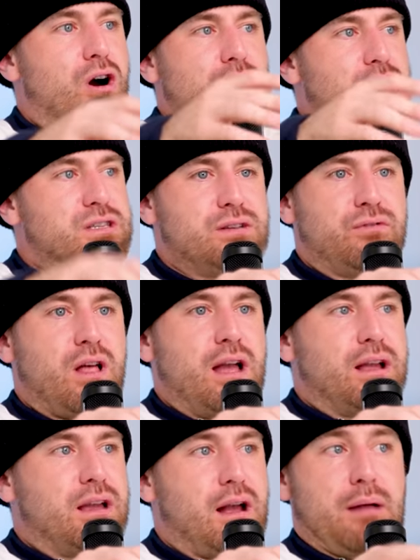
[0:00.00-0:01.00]
regardless
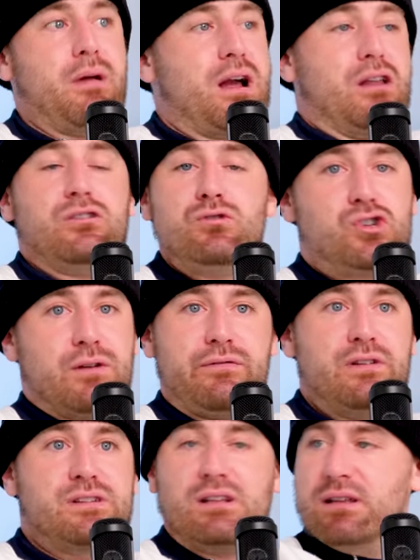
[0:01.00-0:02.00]
of like, like I'm not gonna do
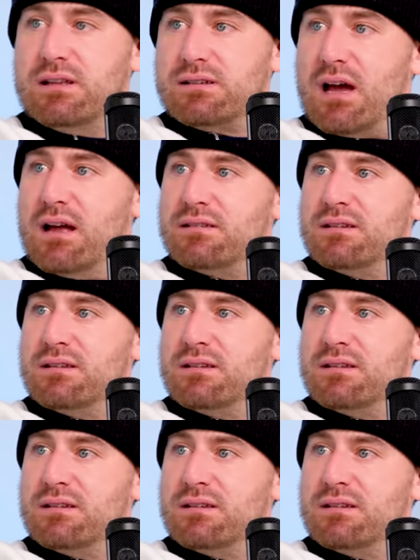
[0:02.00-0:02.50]
shit physically. These